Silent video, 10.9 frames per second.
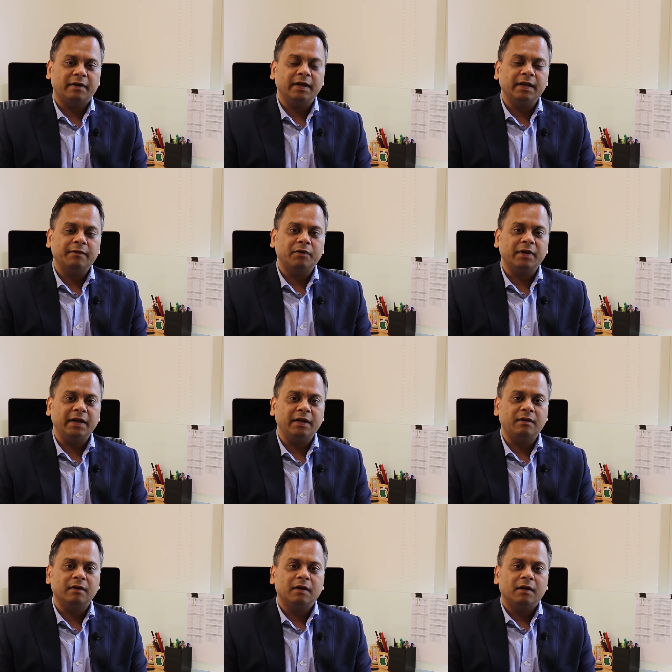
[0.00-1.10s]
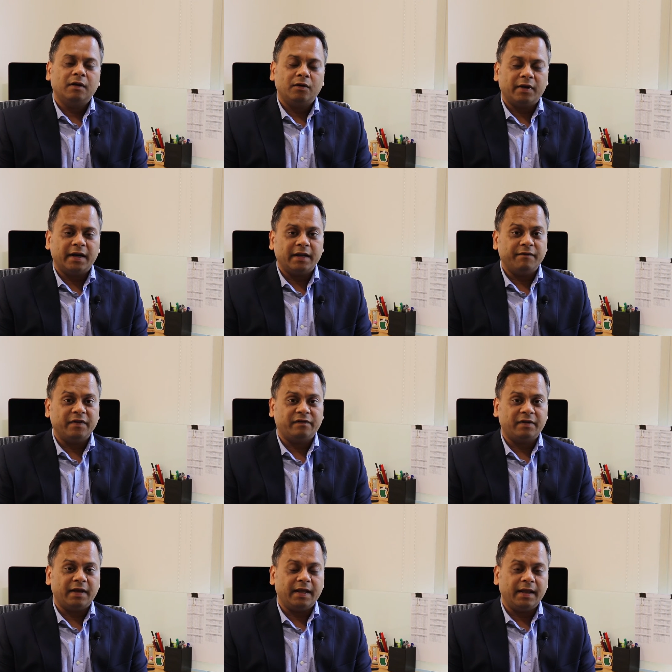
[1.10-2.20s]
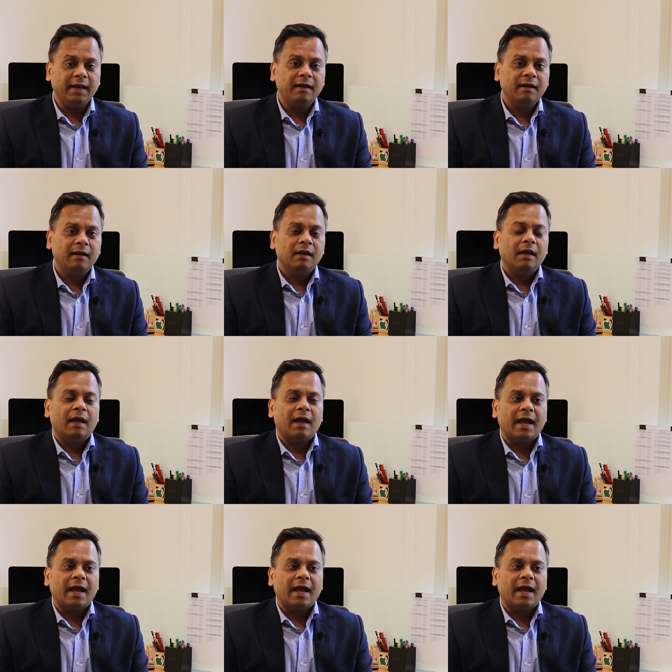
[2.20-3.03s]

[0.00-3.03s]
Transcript: really would need to get invested in,